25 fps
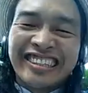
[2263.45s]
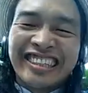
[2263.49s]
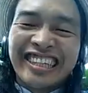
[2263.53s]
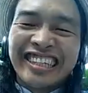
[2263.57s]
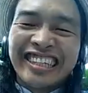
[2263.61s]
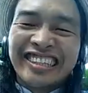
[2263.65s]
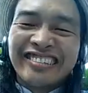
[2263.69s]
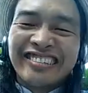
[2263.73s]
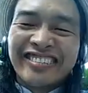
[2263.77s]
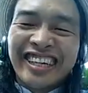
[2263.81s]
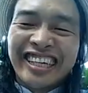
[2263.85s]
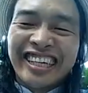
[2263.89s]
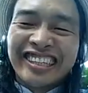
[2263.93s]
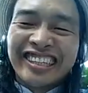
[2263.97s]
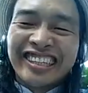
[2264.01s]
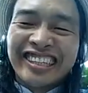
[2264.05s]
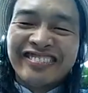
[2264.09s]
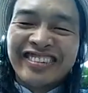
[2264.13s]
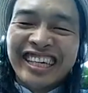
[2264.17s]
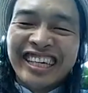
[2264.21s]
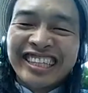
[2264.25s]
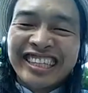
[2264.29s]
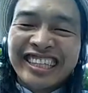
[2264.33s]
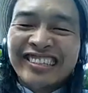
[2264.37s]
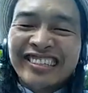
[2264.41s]
Jovanka
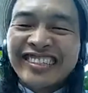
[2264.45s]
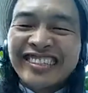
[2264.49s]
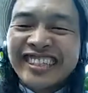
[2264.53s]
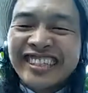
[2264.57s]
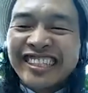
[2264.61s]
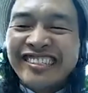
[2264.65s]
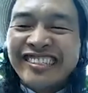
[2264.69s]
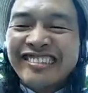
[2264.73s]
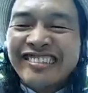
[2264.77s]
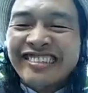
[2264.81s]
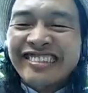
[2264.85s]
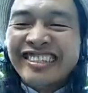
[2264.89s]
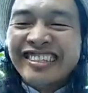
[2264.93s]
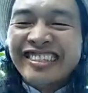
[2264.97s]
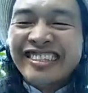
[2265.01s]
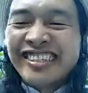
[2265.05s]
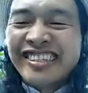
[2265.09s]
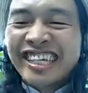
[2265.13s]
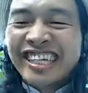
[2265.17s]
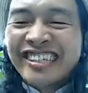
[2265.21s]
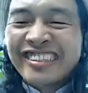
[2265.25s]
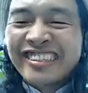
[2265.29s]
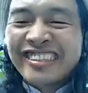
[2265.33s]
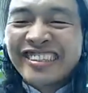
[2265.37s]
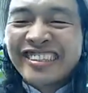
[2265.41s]
Beckles and Jean
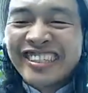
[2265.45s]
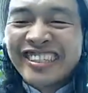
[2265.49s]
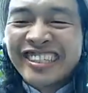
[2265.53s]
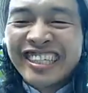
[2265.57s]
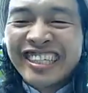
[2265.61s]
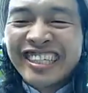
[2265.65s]
Walsh,